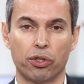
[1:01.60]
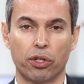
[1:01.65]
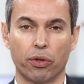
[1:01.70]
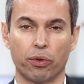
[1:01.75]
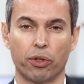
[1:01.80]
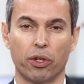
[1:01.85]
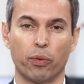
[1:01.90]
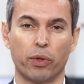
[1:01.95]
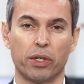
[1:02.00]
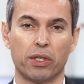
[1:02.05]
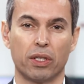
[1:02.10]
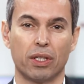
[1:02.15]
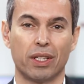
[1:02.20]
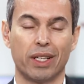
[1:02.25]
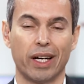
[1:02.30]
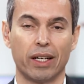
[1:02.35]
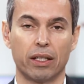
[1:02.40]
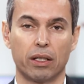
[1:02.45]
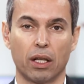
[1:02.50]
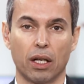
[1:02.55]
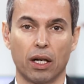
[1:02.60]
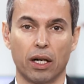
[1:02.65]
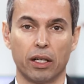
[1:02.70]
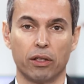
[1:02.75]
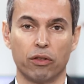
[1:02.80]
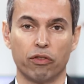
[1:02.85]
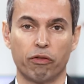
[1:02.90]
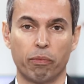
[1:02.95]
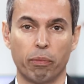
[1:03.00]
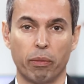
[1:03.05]
So there was a
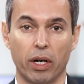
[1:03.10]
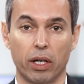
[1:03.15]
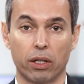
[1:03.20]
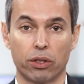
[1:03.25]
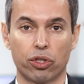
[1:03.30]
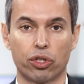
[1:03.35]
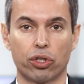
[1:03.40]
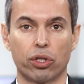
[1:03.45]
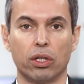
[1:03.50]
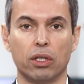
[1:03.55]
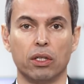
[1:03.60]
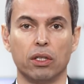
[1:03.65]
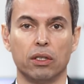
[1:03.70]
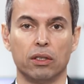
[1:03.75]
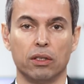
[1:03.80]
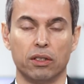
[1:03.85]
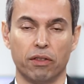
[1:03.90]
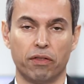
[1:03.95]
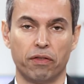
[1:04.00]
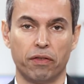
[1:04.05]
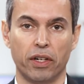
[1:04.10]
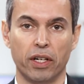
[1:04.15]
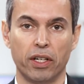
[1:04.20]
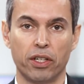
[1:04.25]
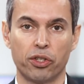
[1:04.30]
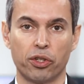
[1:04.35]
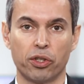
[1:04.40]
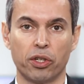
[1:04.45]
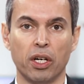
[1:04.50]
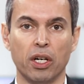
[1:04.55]
deadline of March the
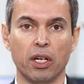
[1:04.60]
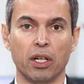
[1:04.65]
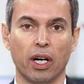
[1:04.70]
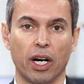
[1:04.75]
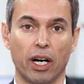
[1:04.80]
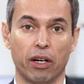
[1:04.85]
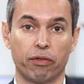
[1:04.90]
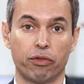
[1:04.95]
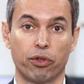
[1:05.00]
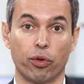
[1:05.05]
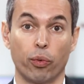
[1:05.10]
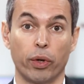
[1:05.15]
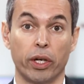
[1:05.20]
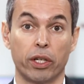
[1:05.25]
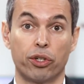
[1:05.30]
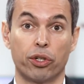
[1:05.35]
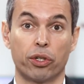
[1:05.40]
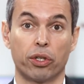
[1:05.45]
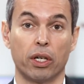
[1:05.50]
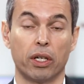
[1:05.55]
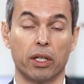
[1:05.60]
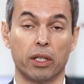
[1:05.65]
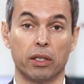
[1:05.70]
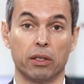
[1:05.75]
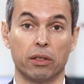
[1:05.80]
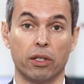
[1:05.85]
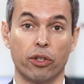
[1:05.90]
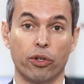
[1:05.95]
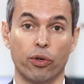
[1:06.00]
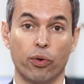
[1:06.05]
1st, after which
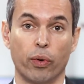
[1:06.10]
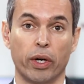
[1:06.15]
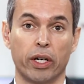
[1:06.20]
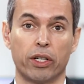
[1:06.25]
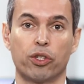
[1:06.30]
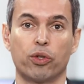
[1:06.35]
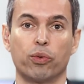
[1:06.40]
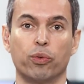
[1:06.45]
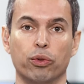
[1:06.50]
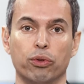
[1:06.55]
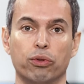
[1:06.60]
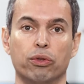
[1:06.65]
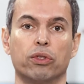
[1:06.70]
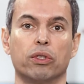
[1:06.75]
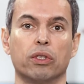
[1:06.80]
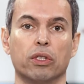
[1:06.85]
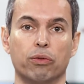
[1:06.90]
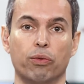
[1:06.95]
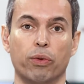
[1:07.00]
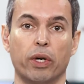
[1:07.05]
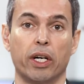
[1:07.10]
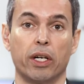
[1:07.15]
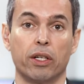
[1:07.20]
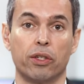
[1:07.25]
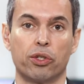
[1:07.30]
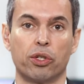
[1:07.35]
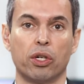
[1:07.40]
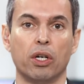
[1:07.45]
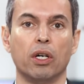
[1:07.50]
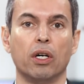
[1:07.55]
the US would
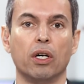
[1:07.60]
raise